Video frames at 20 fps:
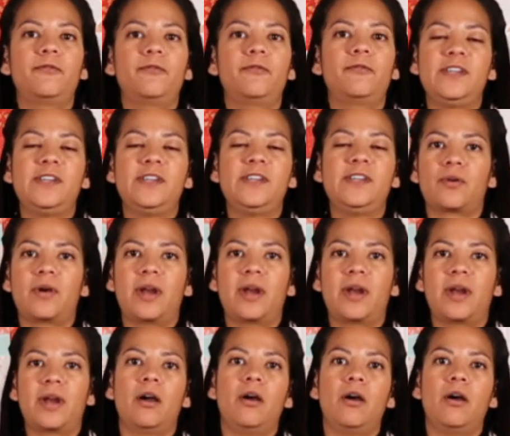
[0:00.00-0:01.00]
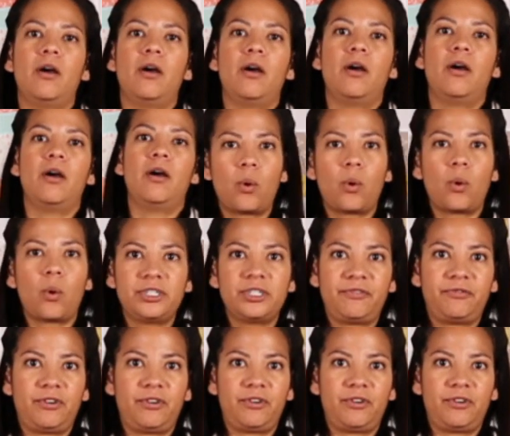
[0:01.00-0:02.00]
featuring 4
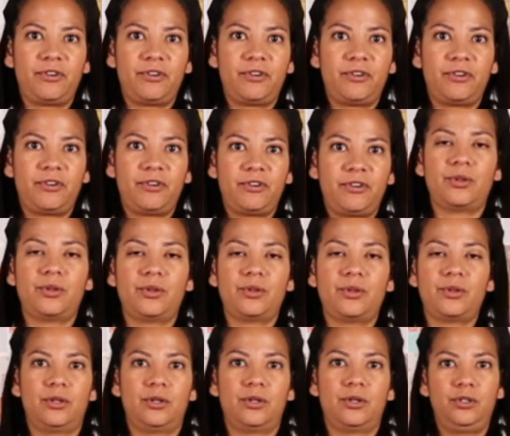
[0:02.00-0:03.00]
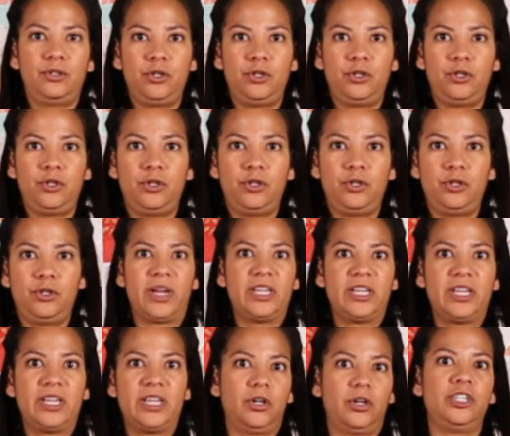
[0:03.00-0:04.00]
different animals, so there's 2 colorways
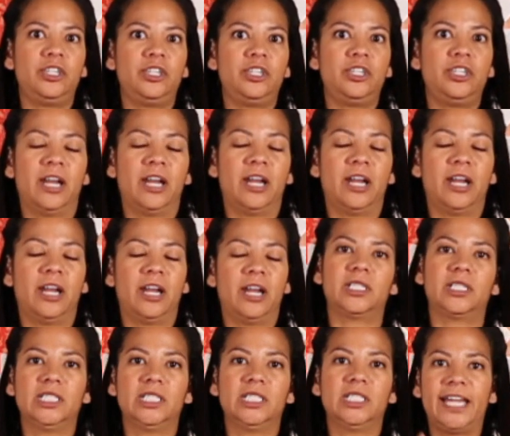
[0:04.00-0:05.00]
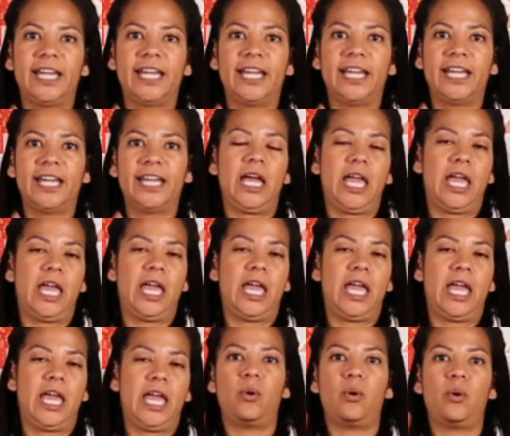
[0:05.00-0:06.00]
for each animal. It's a lion, a
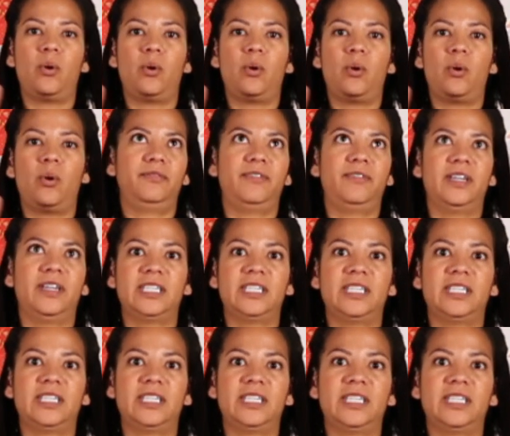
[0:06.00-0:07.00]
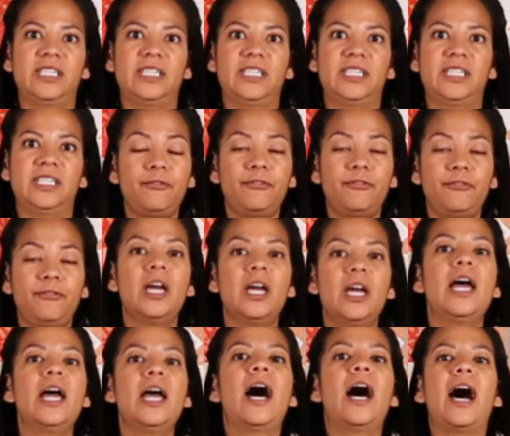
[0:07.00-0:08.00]
hippo, an elephant, and a giraffe,
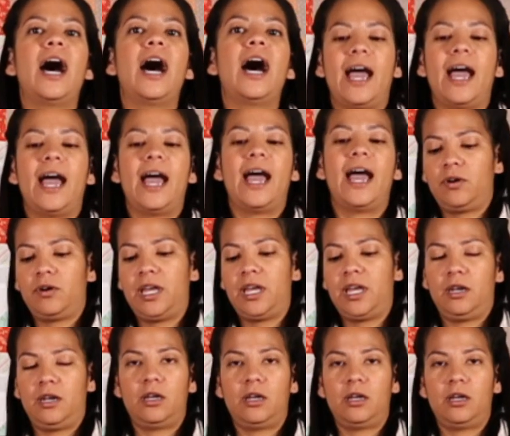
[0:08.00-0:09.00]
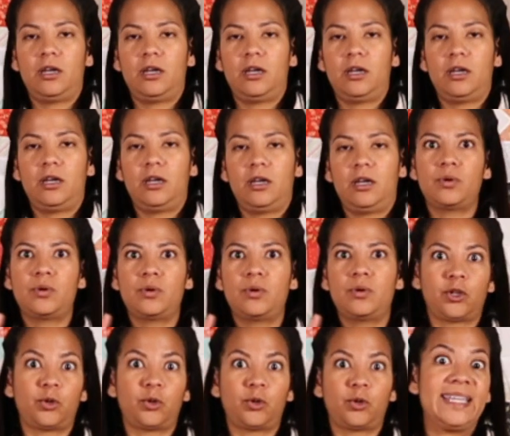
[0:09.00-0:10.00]
and they're in 2
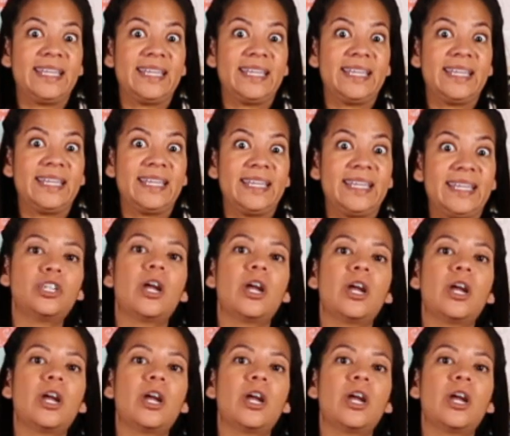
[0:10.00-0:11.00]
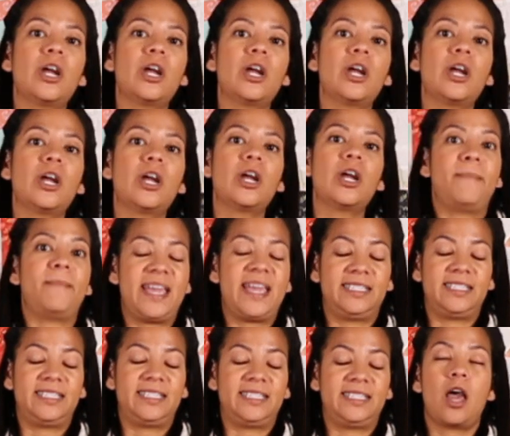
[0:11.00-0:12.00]
colorways each. They're
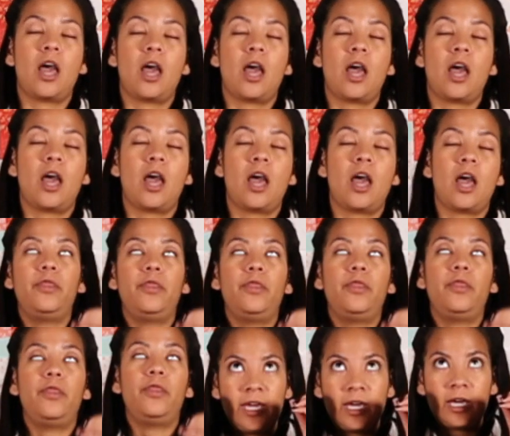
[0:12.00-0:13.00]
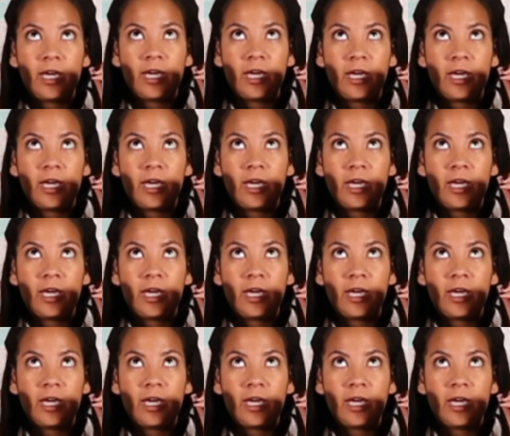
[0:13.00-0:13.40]
amazing. And